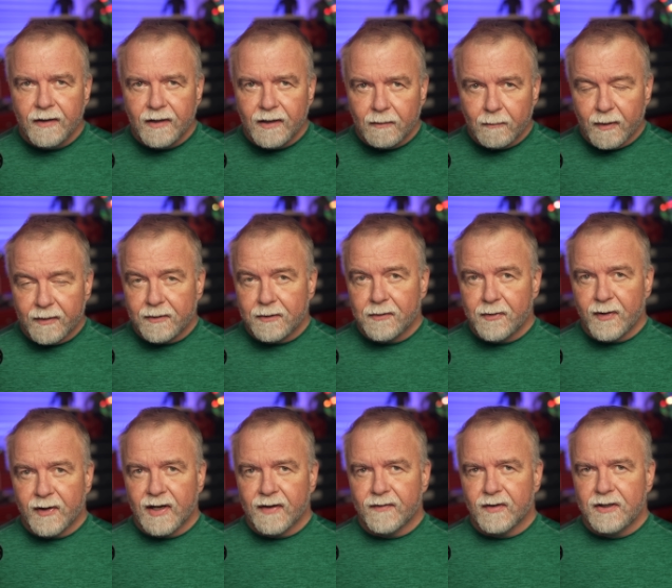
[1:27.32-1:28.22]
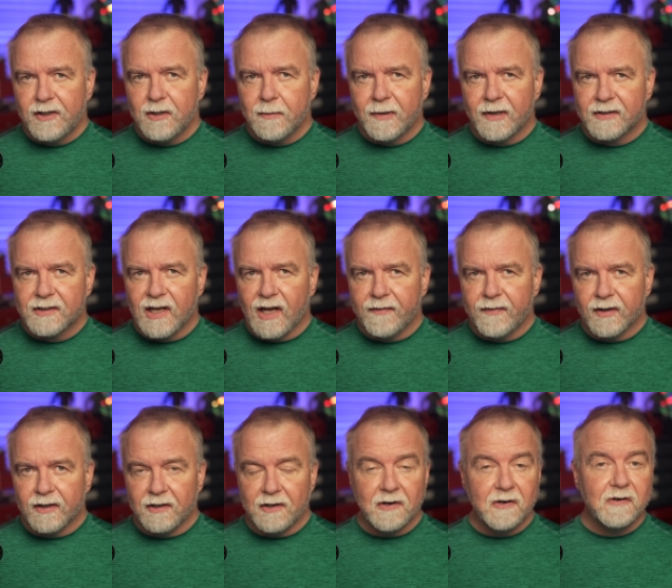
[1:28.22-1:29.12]
Whether you think of a qubit as
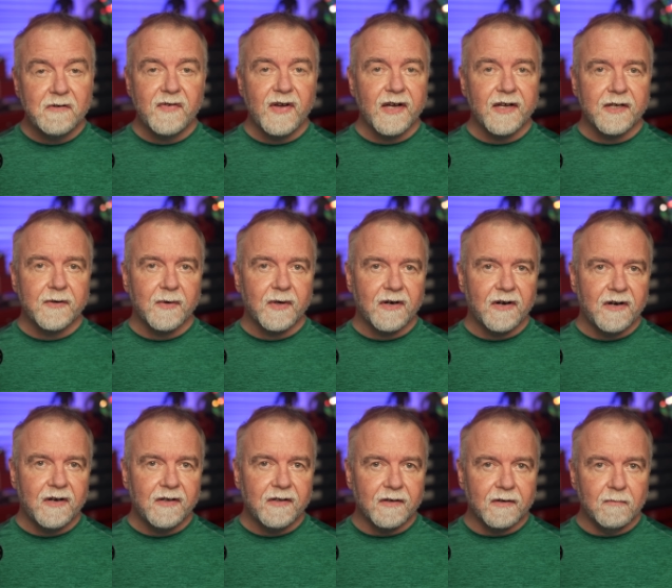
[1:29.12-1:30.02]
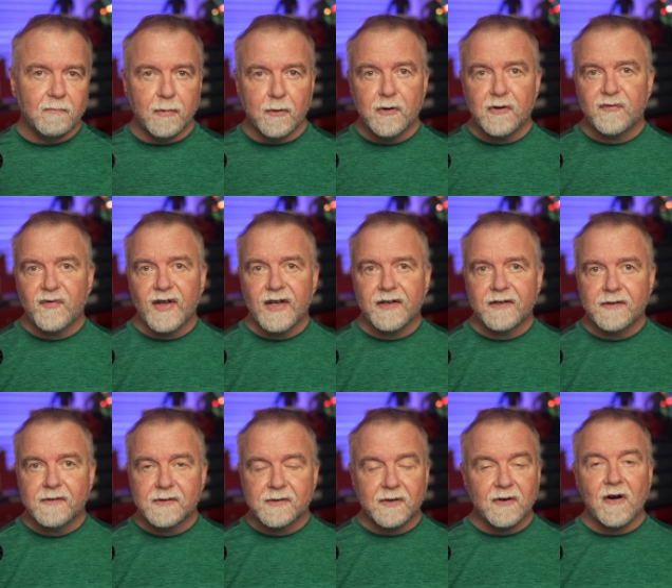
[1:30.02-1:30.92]
having no value at all, or both
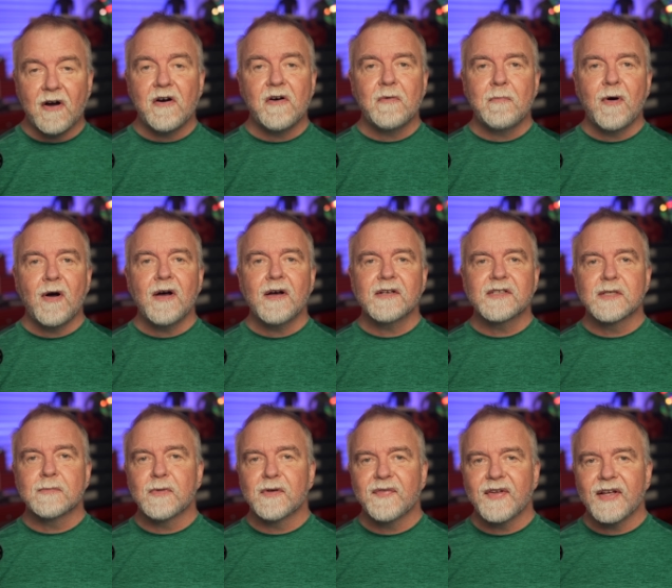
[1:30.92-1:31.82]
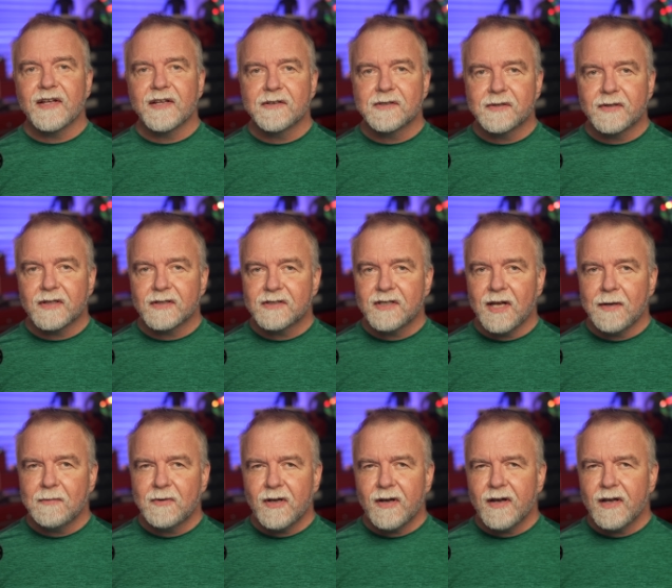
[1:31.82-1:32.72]
values, or all possible values at the
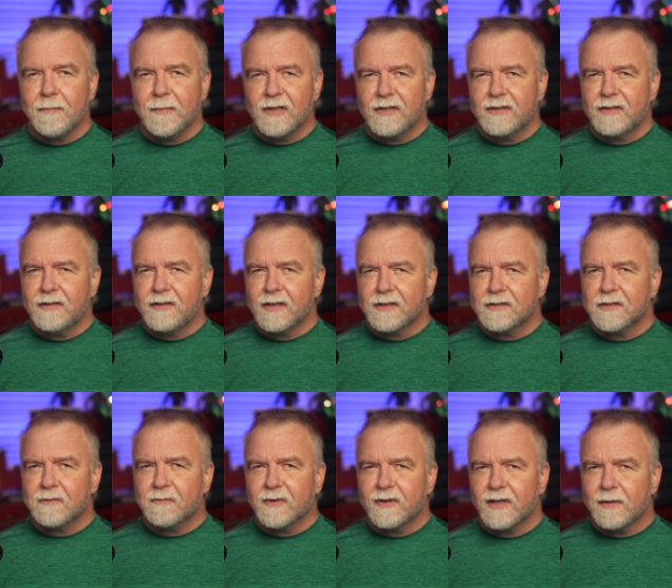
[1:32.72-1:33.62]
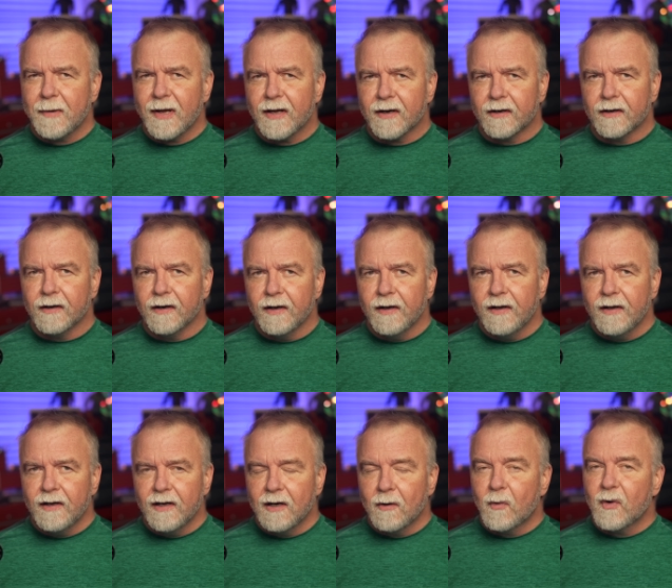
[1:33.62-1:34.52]
same time, it doesn't really matter.
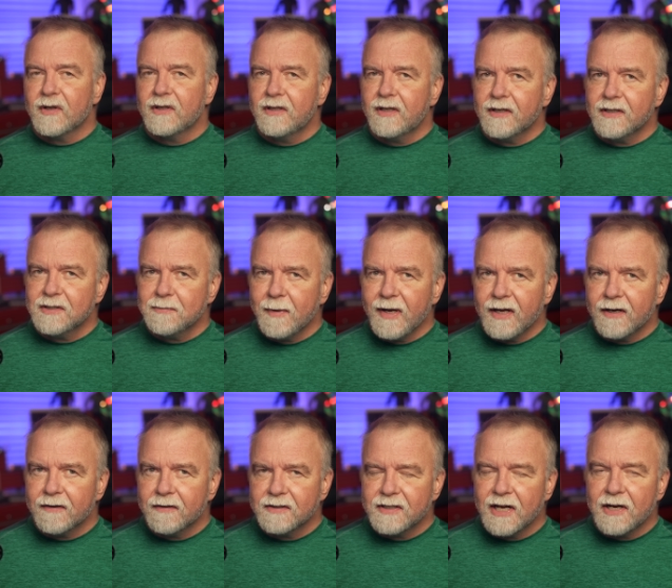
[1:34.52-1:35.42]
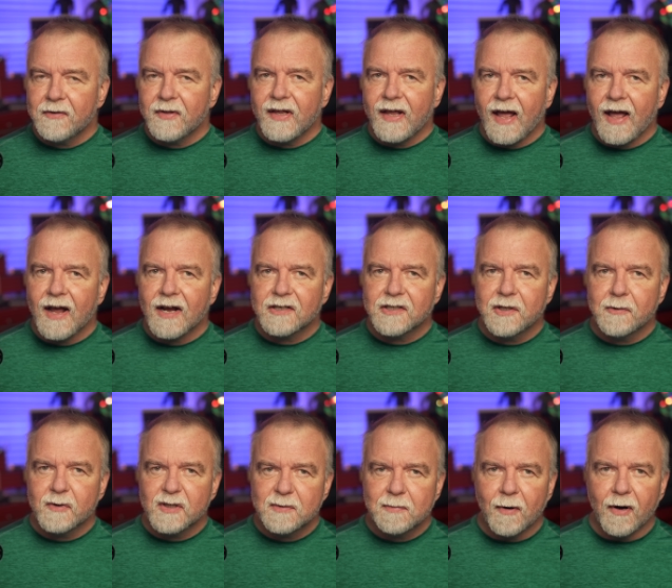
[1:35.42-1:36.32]
What does matter is how they actually
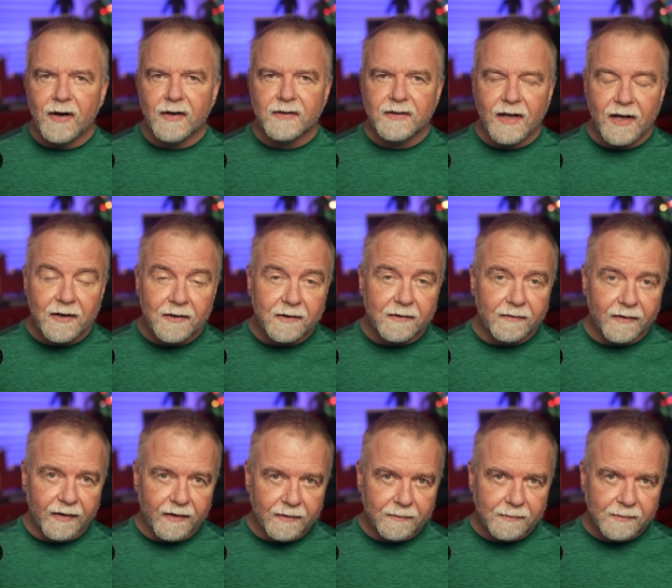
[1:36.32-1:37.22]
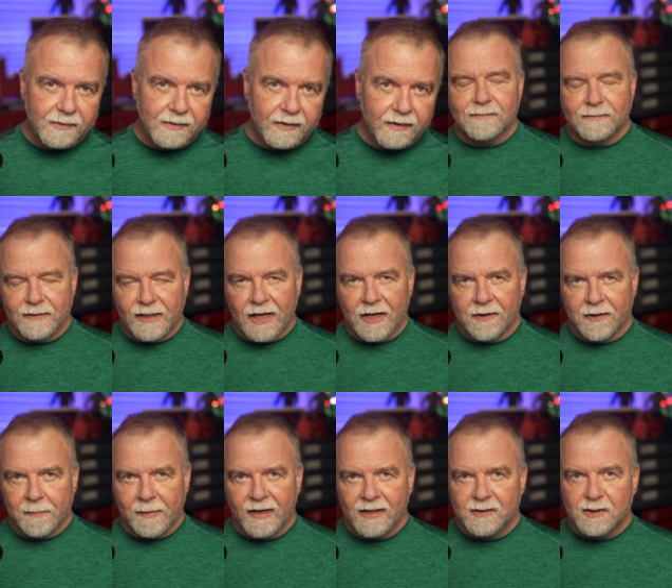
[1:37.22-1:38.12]
respond to algorithms. Now,
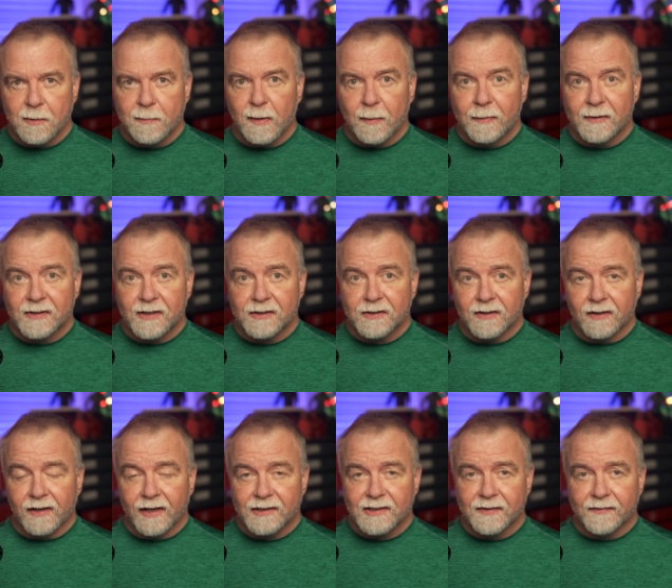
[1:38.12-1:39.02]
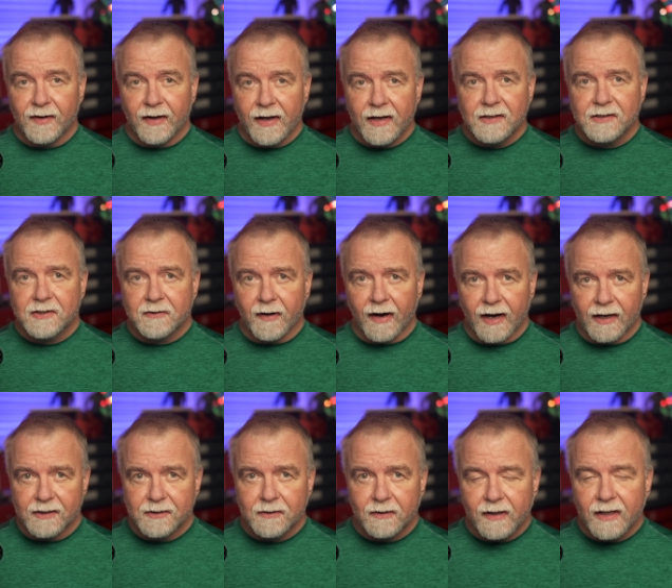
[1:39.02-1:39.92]
to make superposition less of a head
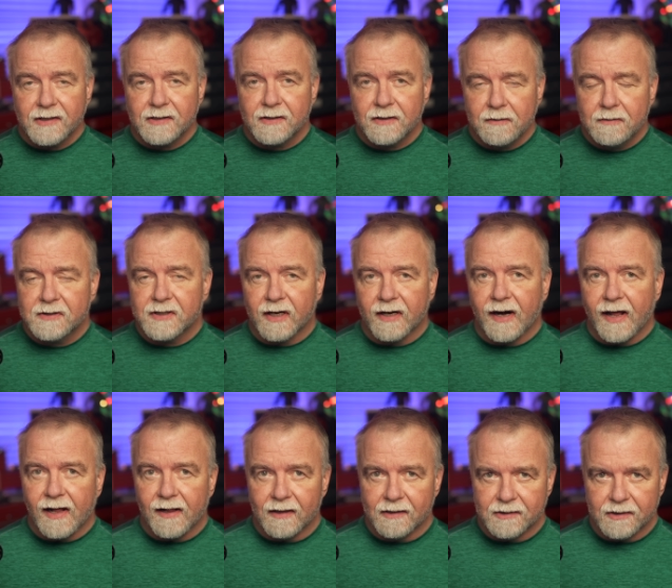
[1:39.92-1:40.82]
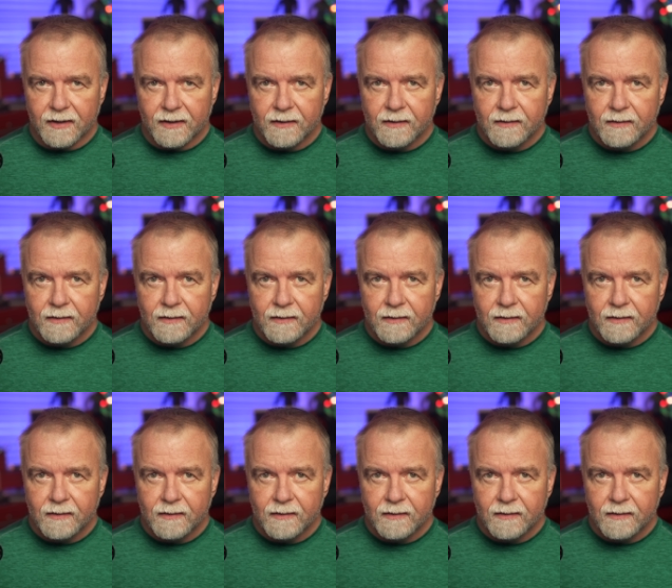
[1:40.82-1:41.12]
scratcher, let's use an analogy.